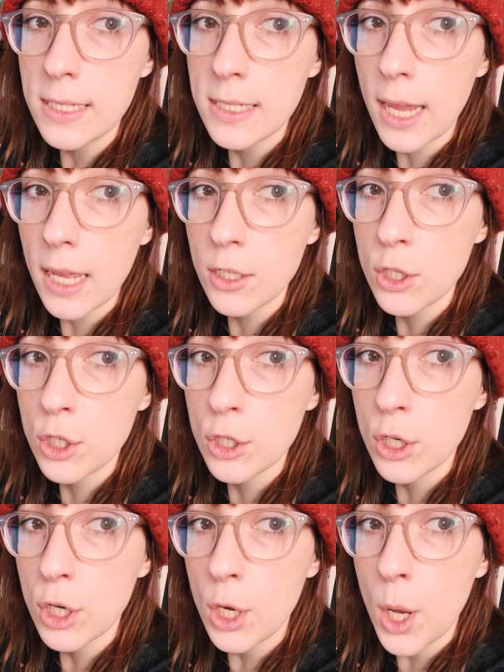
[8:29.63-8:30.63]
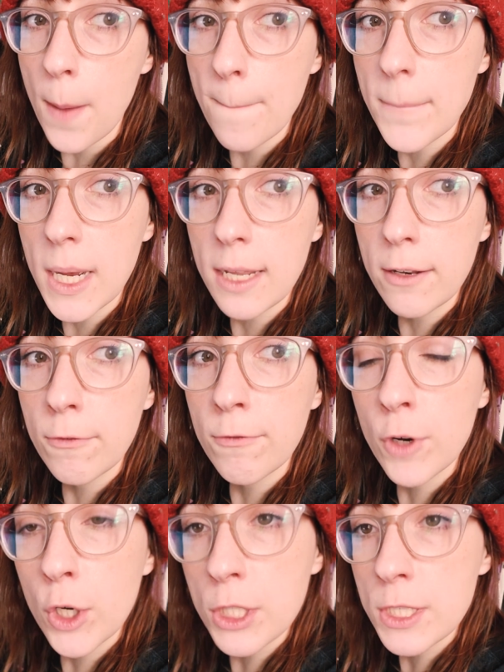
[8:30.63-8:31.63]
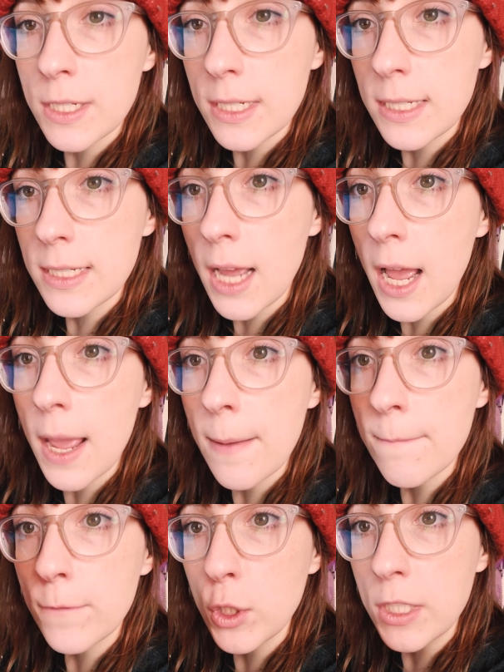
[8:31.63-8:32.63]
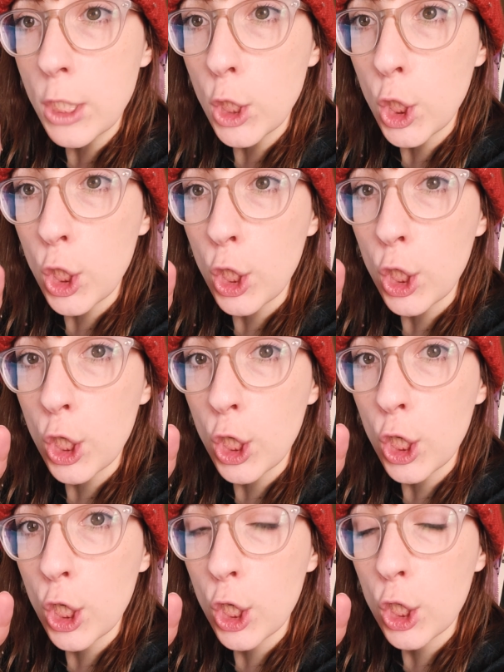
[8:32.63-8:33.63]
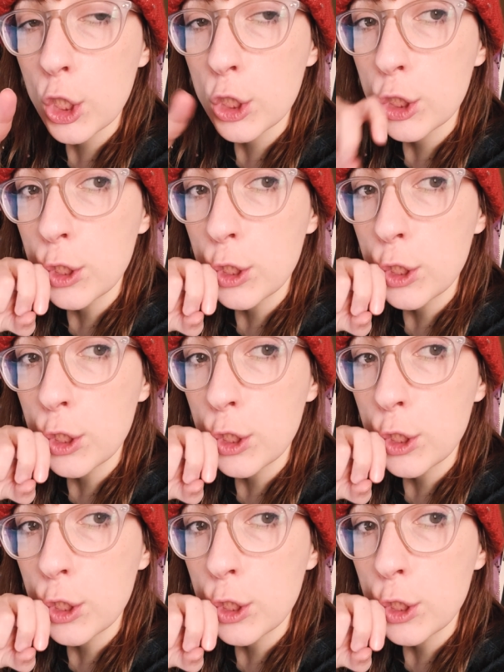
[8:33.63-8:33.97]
while I sketch, but first it's time for dinner.